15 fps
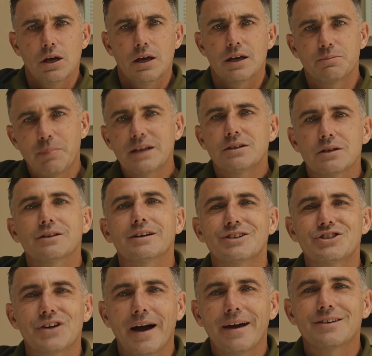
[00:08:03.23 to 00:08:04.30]
it's basically a
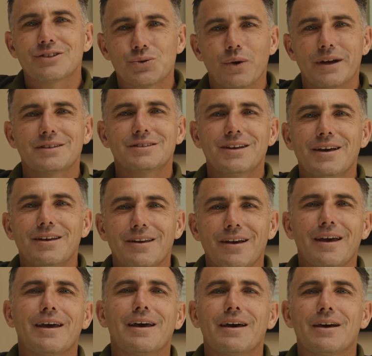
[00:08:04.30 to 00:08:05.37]
giant swing set,
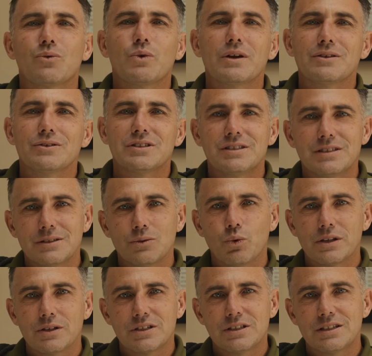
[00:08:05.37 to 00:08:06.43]
and when you
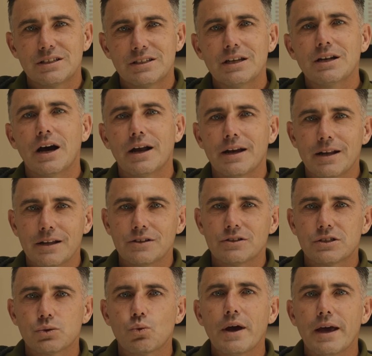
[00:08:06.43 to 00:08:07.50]
sit on it and you
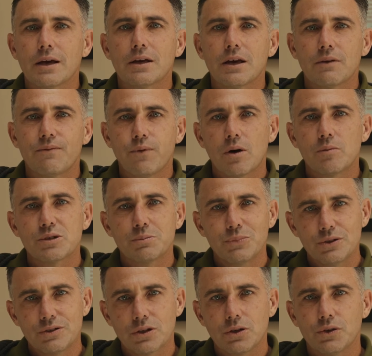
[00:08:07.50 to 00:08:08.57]
swing, it forms
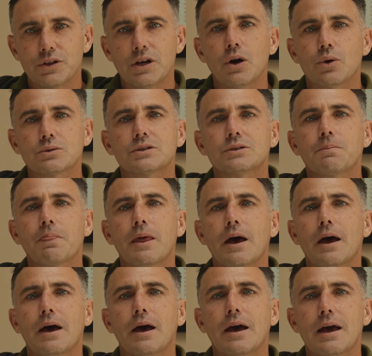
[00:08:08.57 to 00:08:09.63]
musical notes.
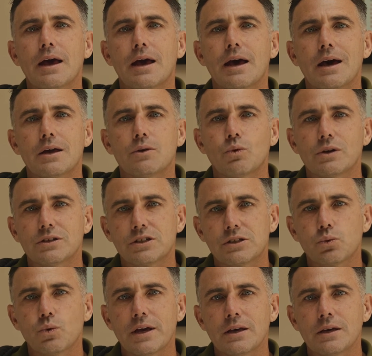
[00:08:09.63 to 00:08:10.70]
And when you
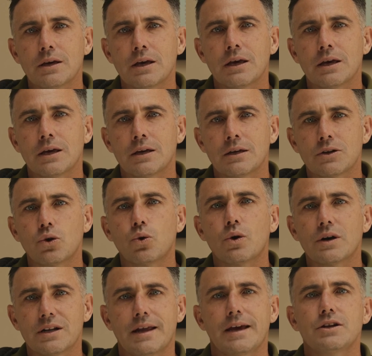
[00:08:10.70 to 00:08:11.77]
swing in
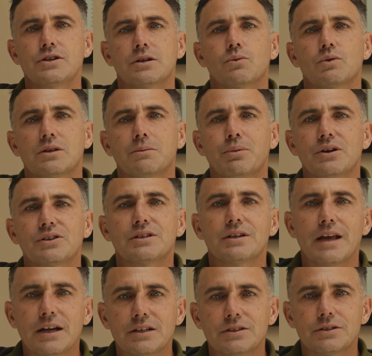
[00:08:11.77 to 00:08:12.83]
coordination with the person
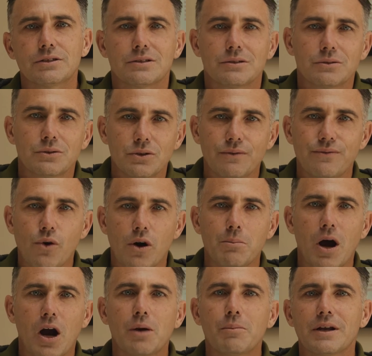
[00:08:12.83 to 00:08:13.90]
next to you, you
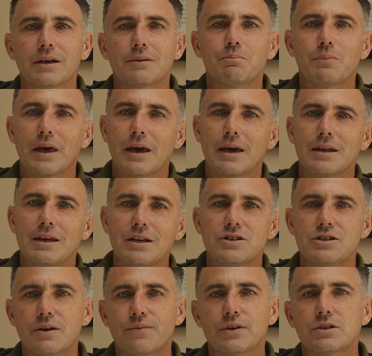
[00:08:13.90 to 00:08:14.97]
form harmony. And each
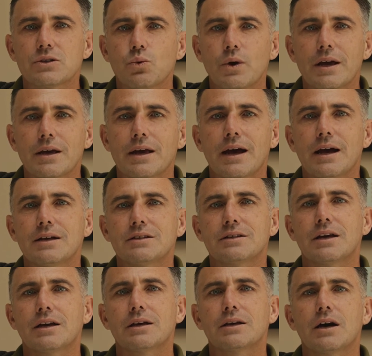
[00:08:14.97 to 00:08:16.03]
different swing has
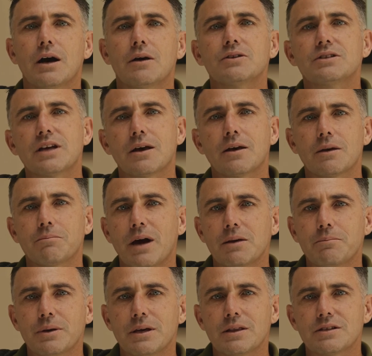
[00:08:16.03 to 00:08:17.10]
say it
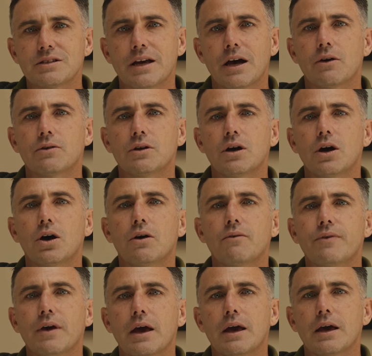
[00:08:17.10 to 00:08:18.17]
might be the sound
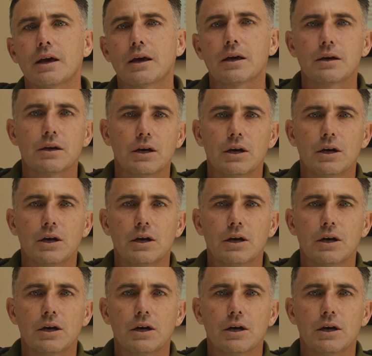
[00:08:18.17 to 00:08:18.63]
of a